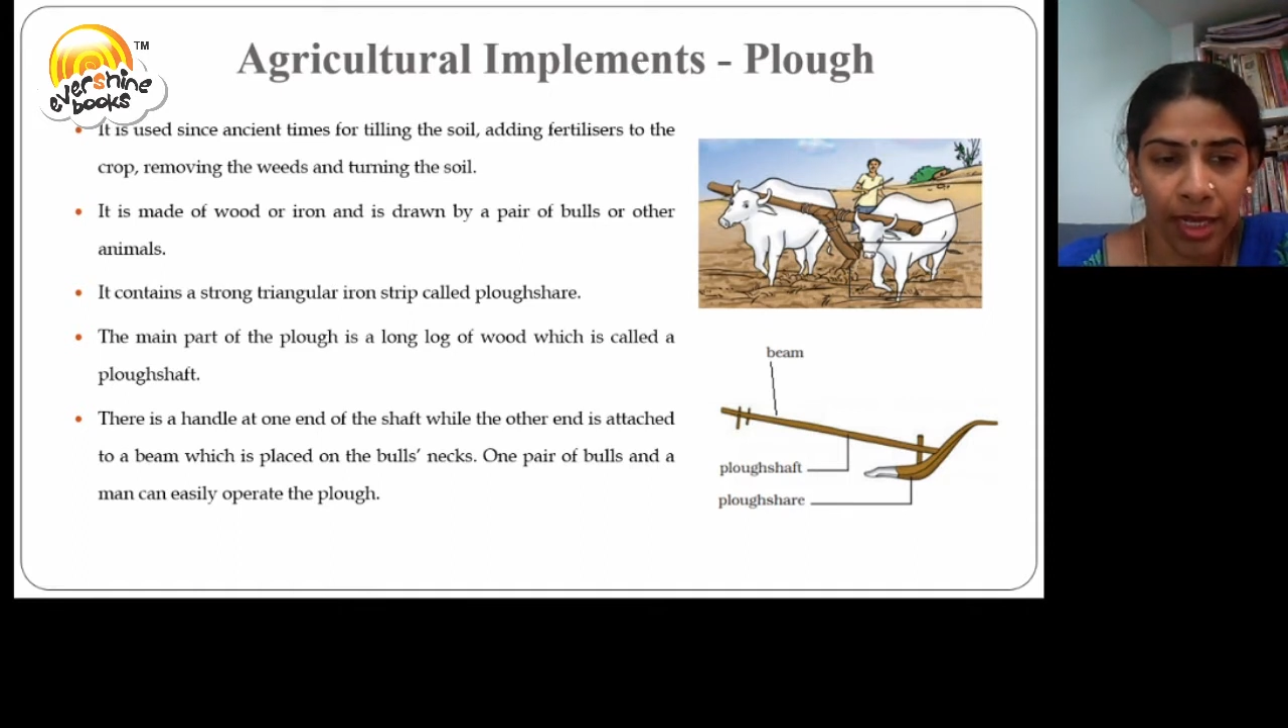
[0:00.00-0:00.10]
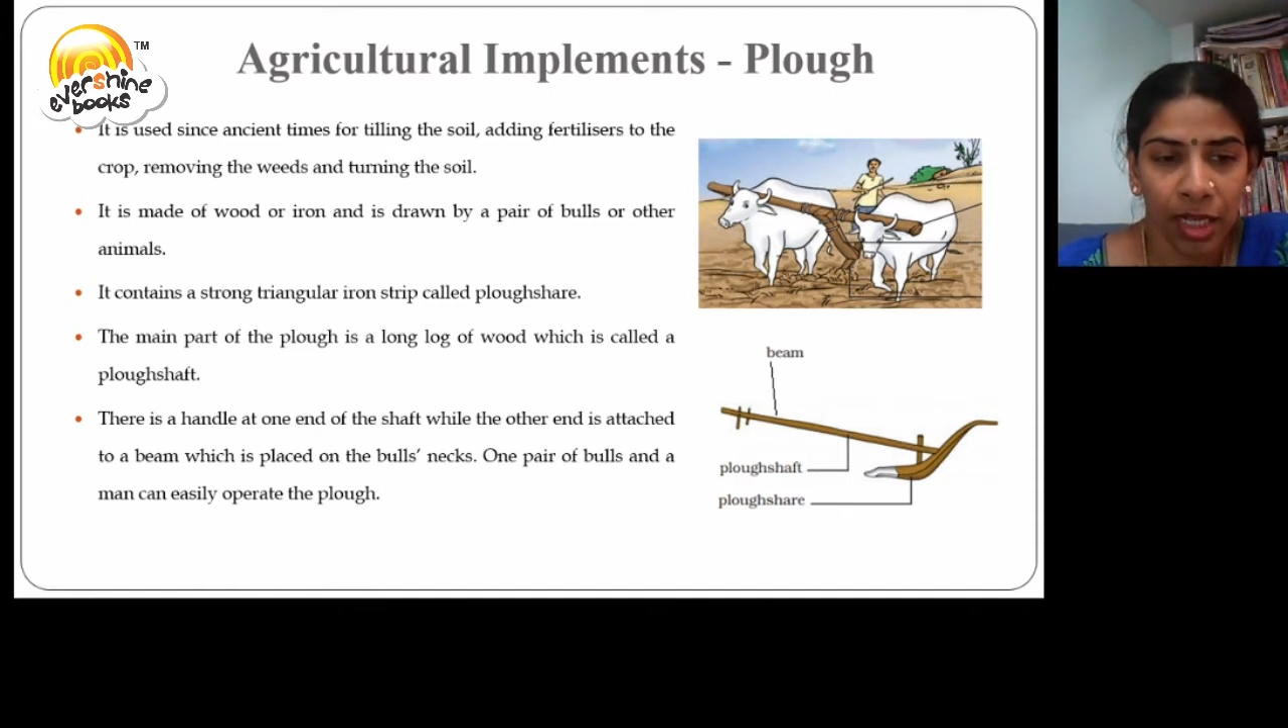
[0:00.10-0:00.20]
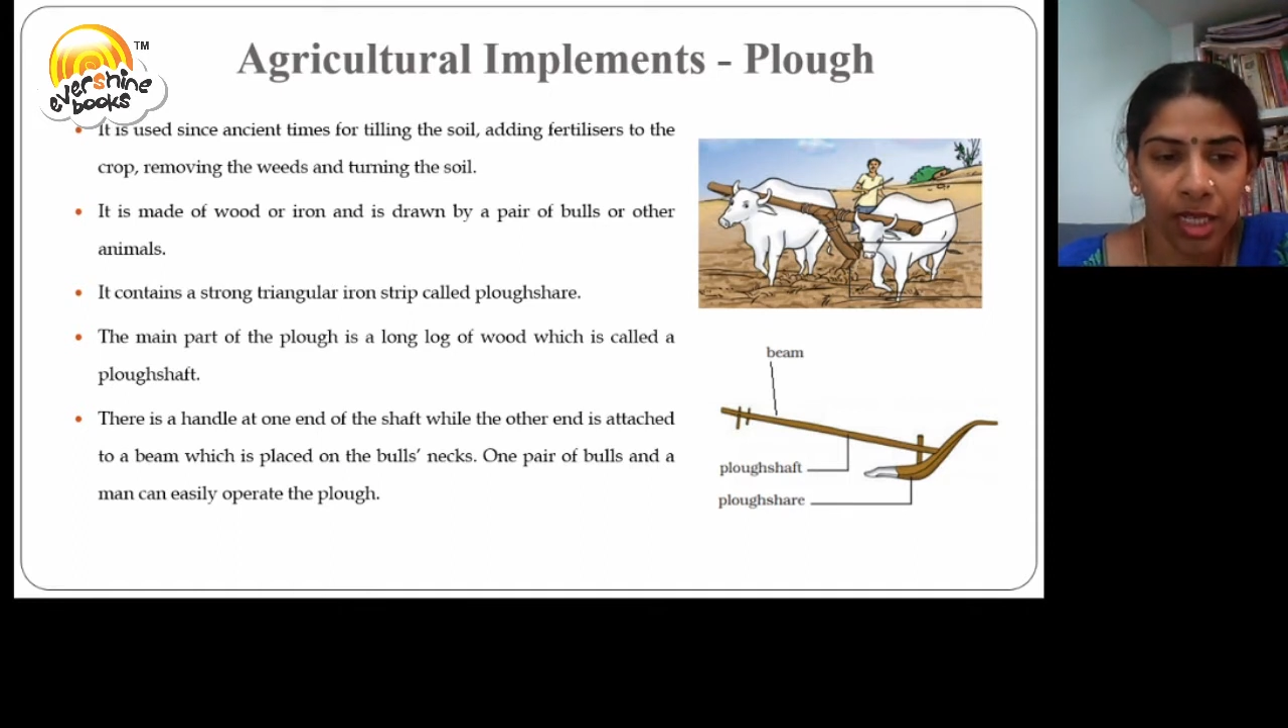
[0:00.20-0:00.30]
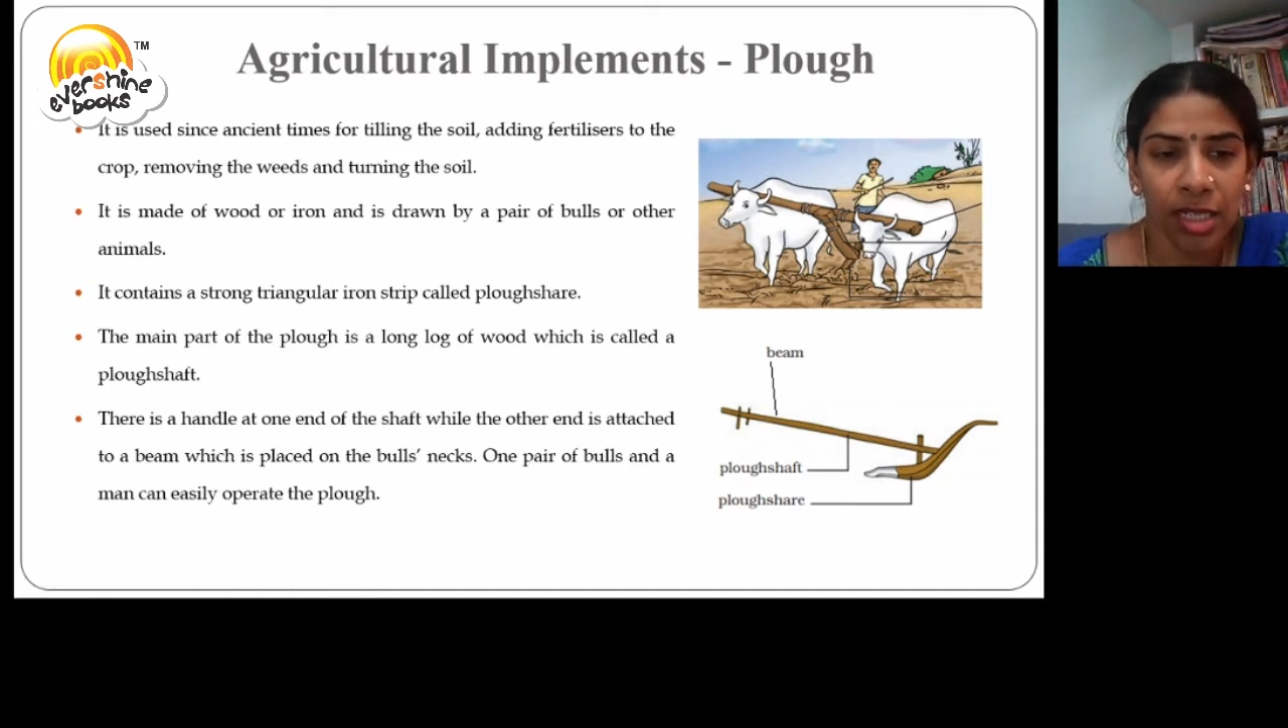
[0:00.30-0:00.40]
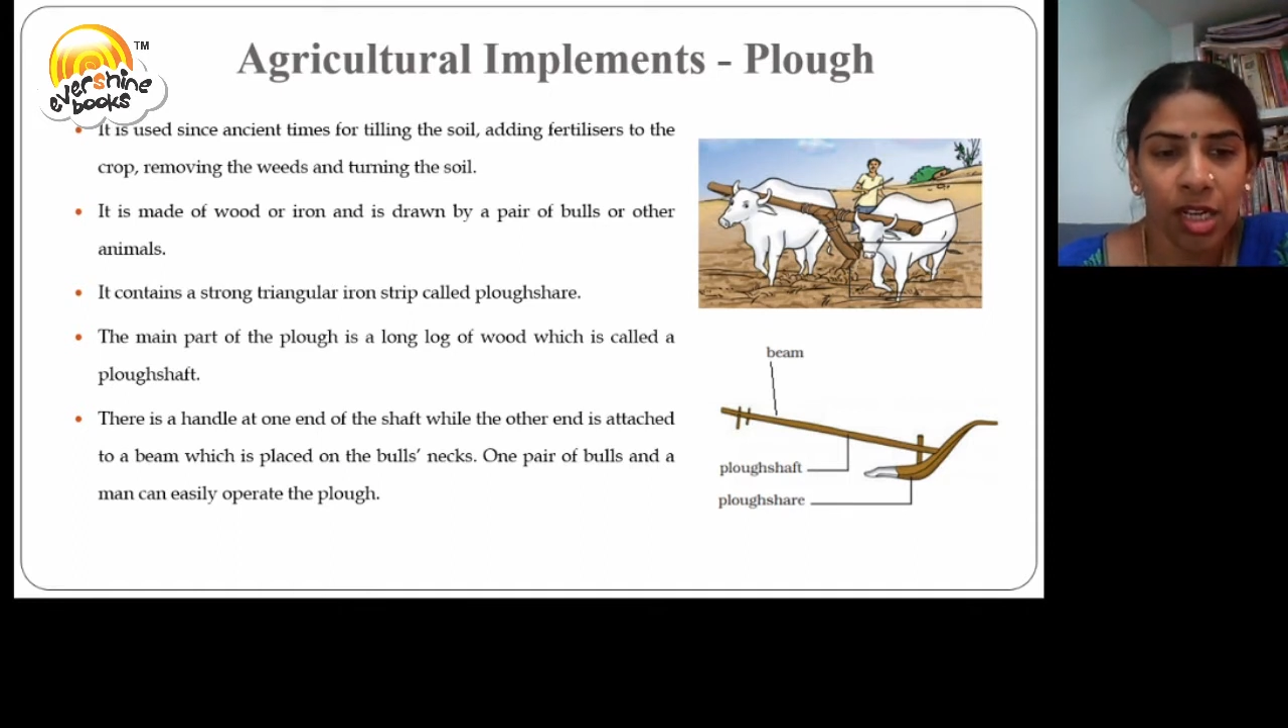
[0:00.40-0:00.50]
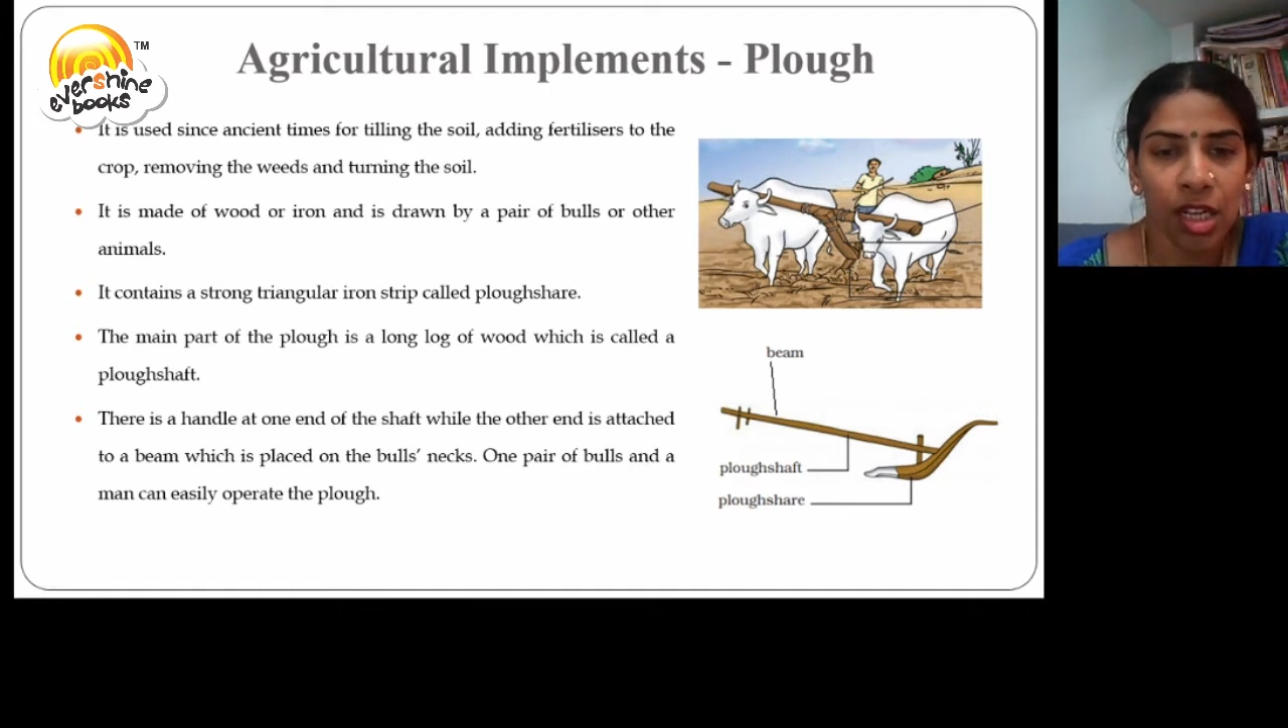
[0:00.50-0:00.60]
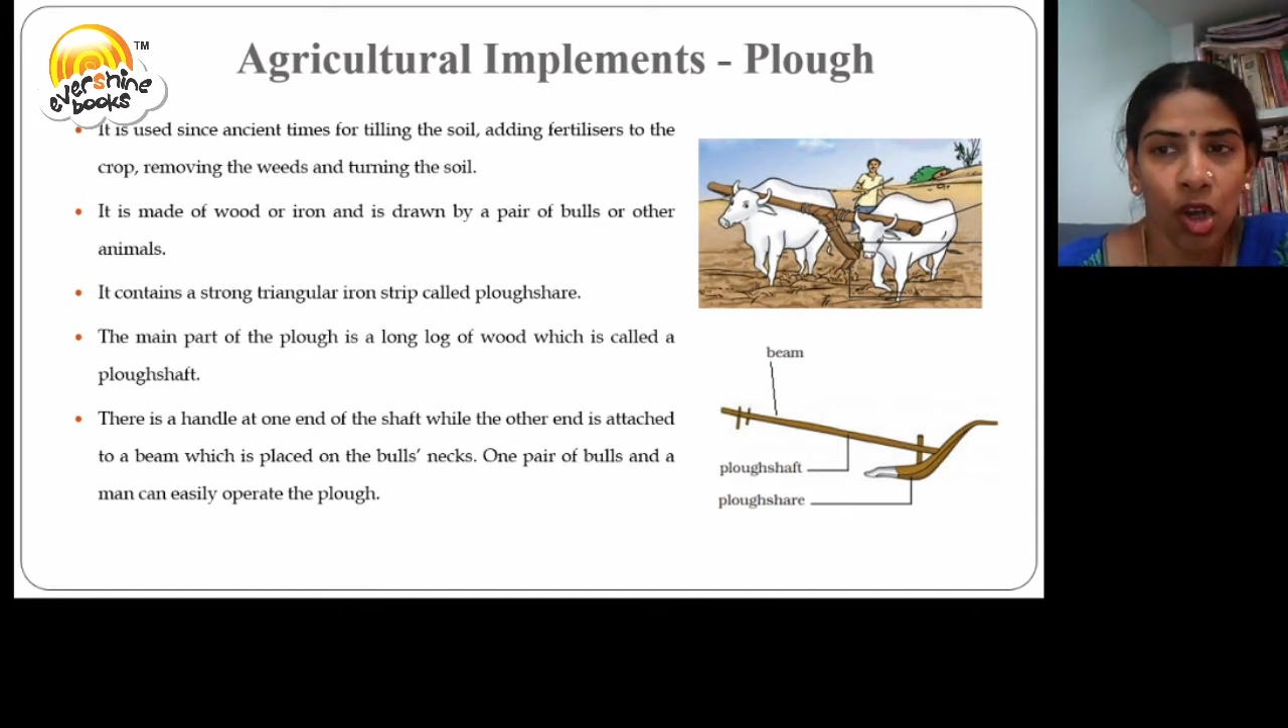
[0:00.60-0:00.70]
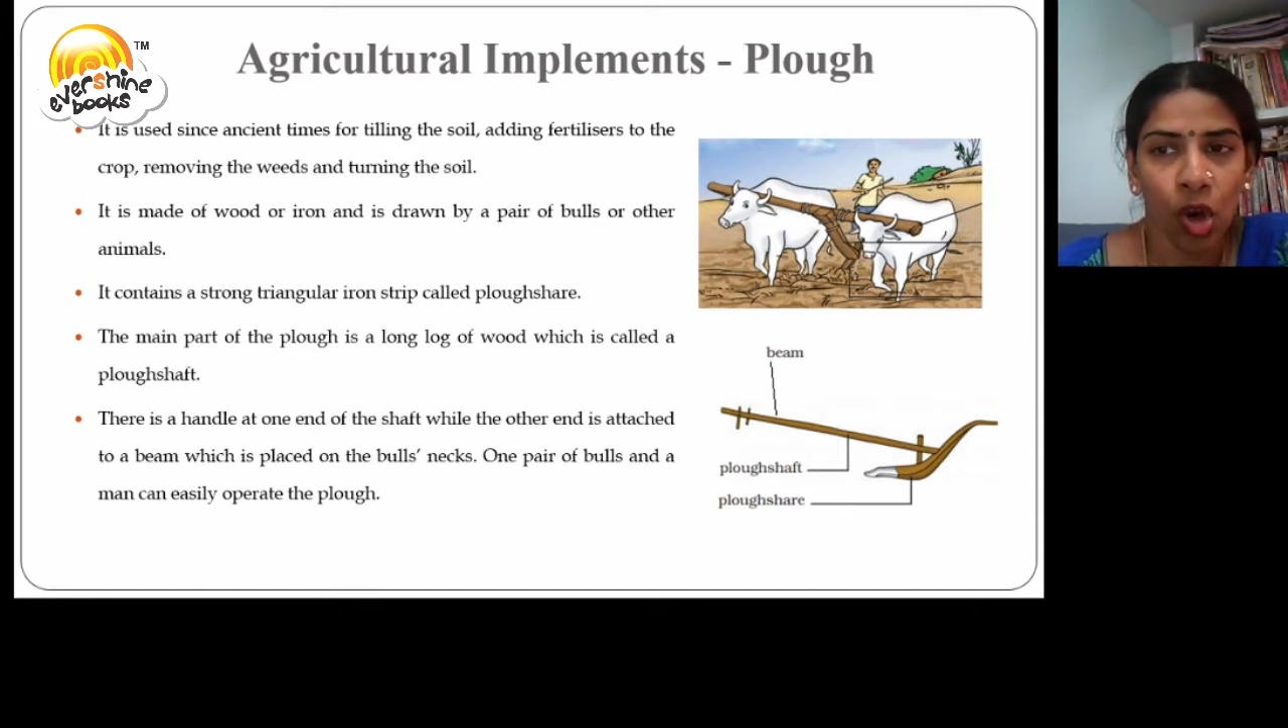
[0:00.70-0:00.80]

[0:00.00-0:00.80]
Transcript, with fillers: can easily